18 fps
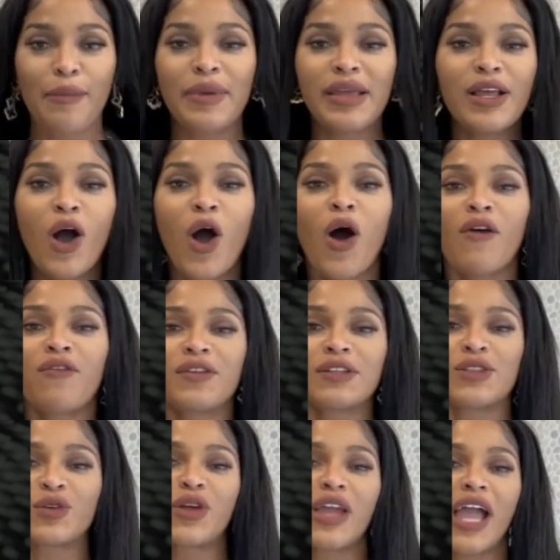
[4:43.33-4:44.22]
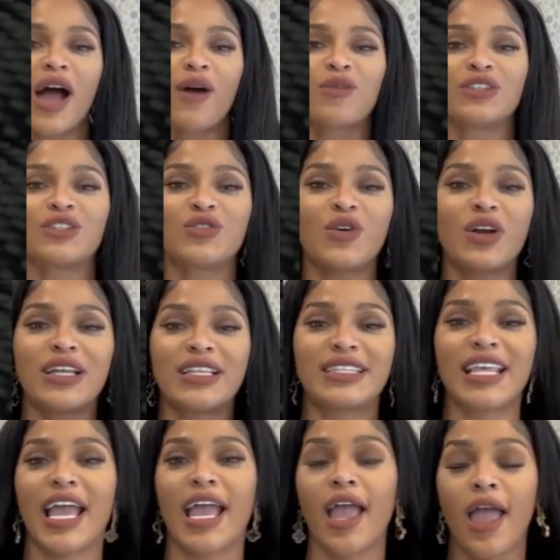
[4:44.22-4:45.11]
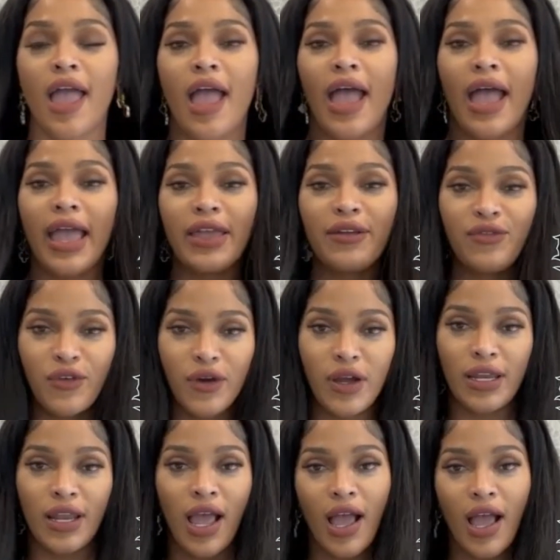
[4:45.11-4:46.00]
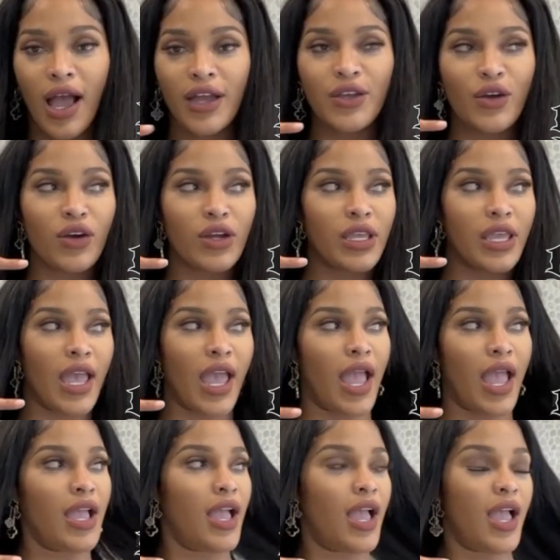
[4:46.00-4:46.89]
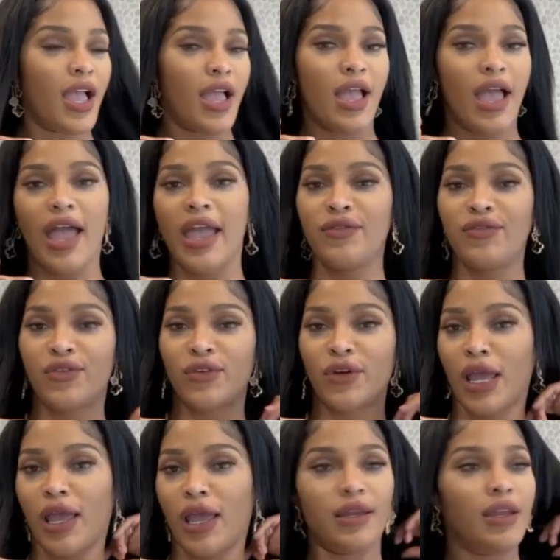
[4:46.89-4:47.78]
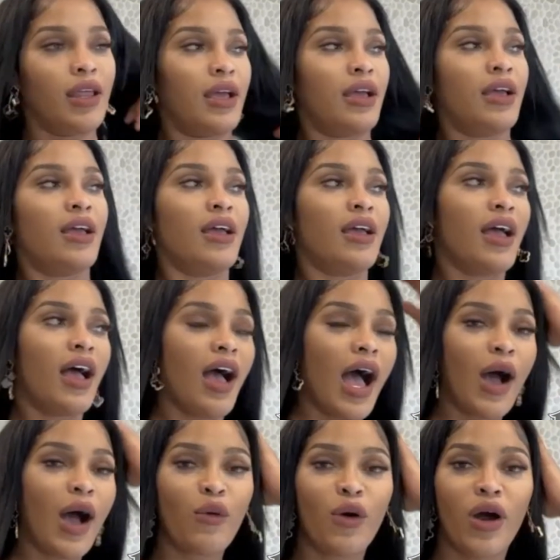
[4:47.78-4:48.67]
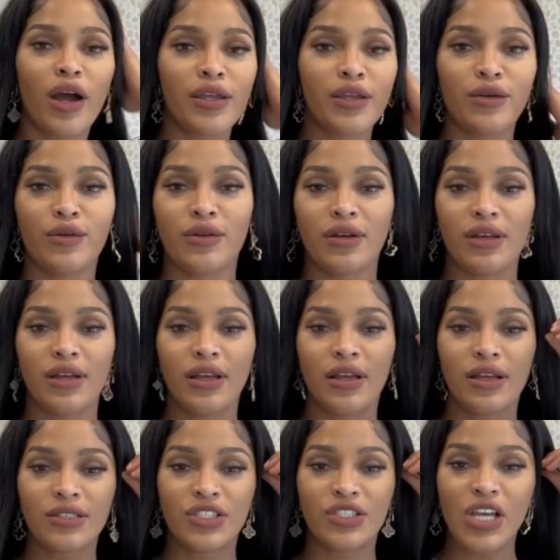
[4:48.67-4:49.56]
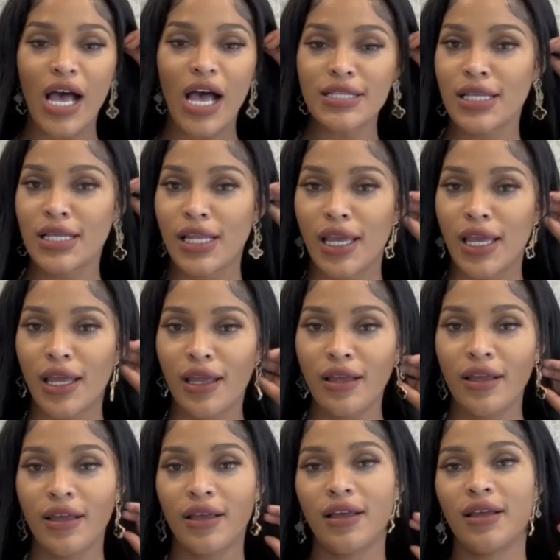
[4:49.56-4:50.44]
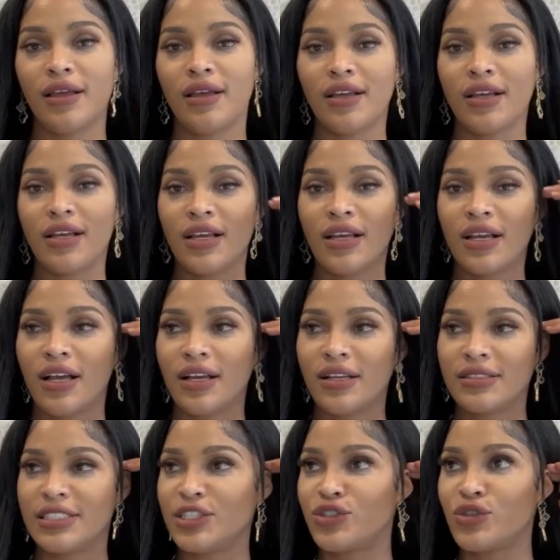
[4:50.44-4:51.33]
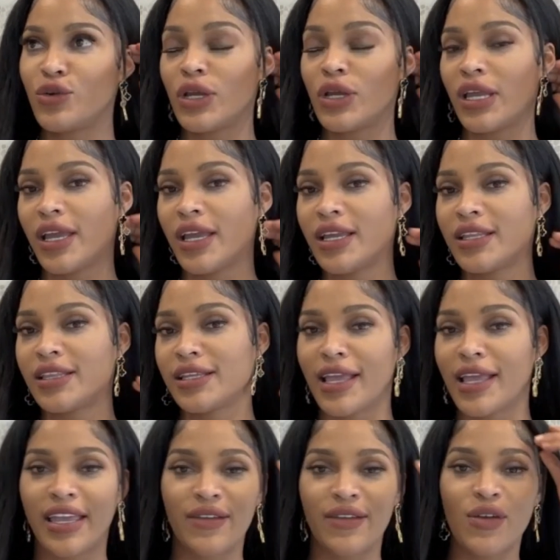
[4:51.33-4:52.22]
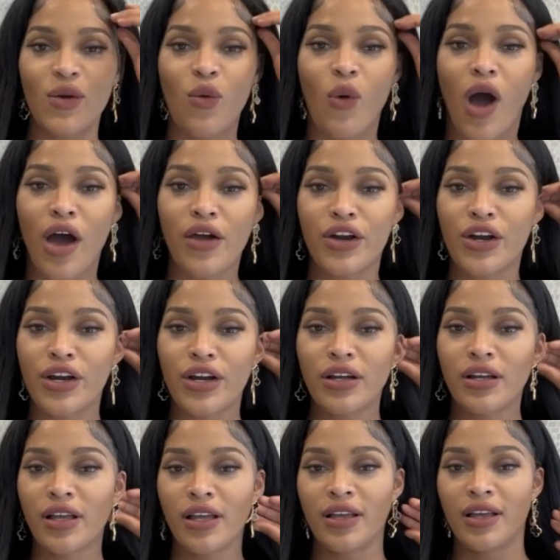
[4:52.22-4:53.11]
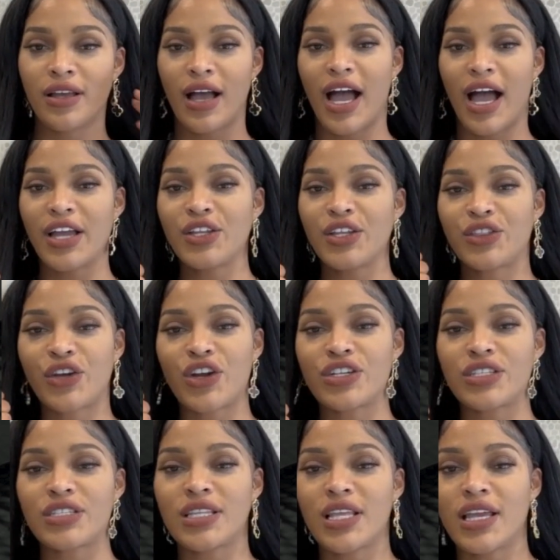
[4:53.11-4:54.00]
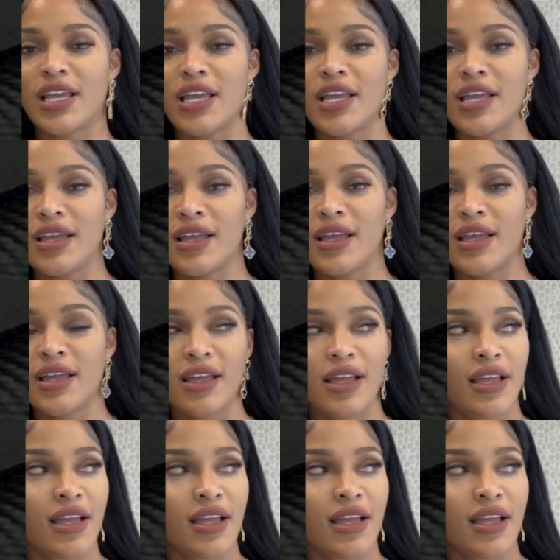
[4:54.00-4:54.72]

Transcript: I be home for 3 hours. You ain't say, hey, friend, are you okay? Hey, friend, how are you? Jocelyn, did you eat? Did they give you water? Are you thirsty?